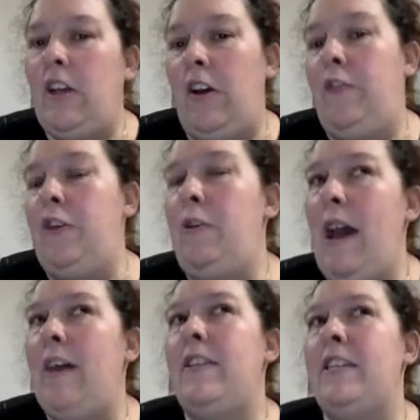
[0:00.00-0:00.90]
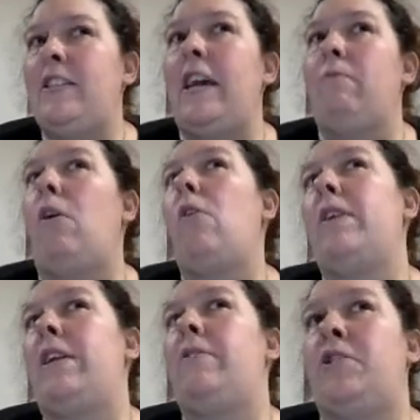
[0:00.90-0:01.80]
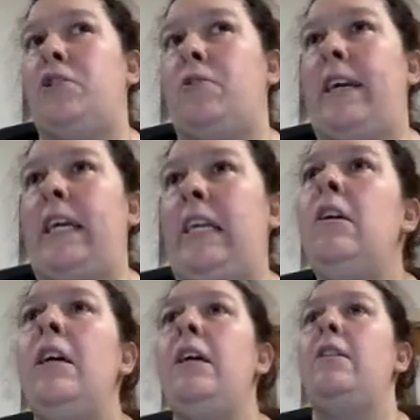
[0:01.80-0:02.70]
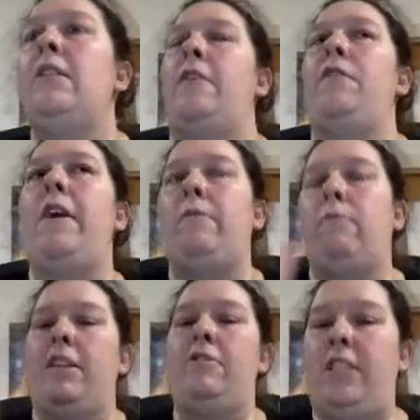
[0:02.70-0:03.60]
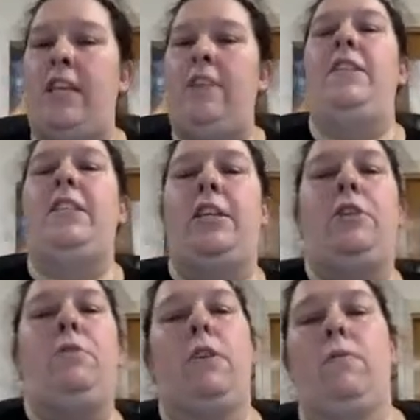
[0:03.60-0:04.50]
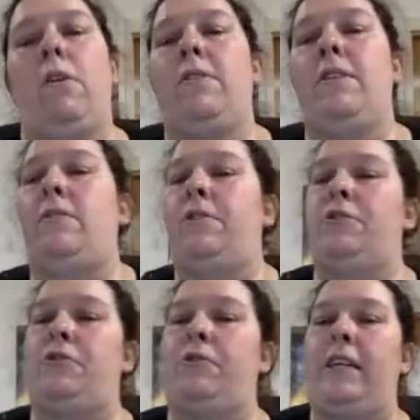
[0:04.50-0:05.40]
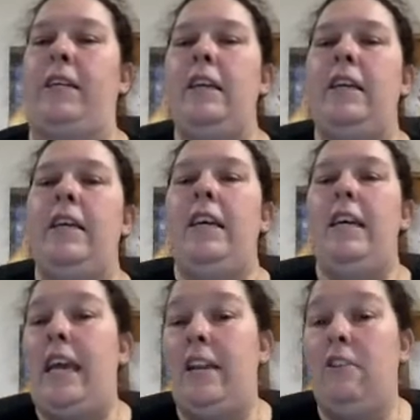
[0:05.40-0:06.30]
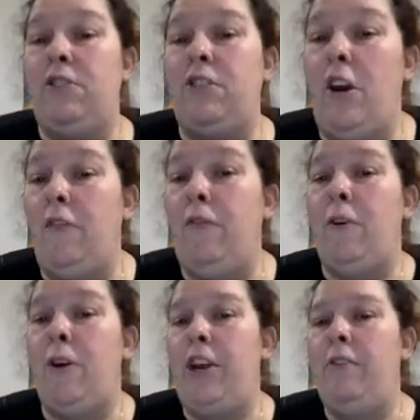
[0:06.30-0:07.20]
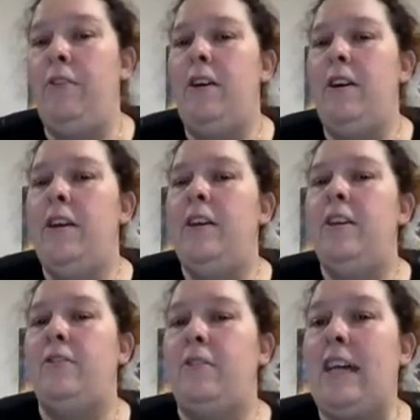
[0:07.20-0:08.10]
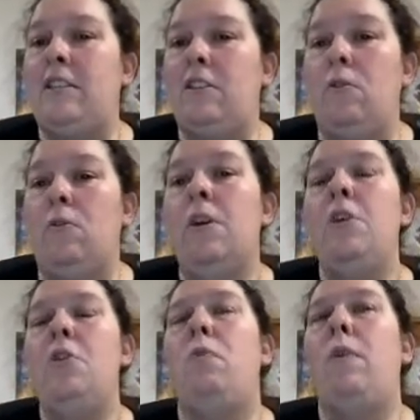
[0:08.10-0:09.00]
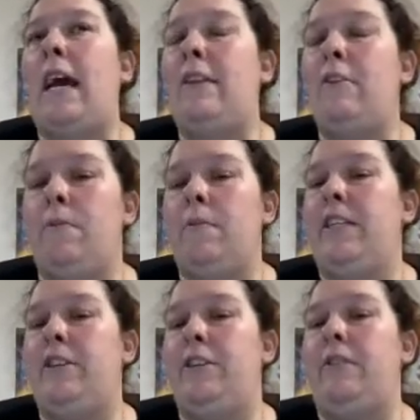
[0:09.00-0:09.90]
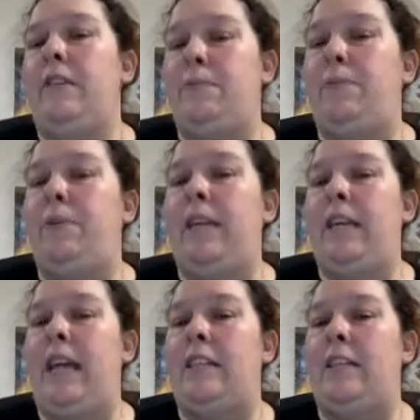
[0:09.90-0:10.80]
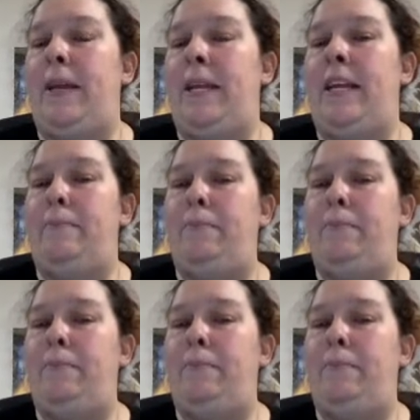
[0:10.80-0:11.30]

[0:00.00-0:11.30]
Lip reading: if you have this like rolling on the screen, like if you have one of those TVs and you want to roll this on your screen, it'll snow for you. So that's cool. What I normally do is print it as a PDF,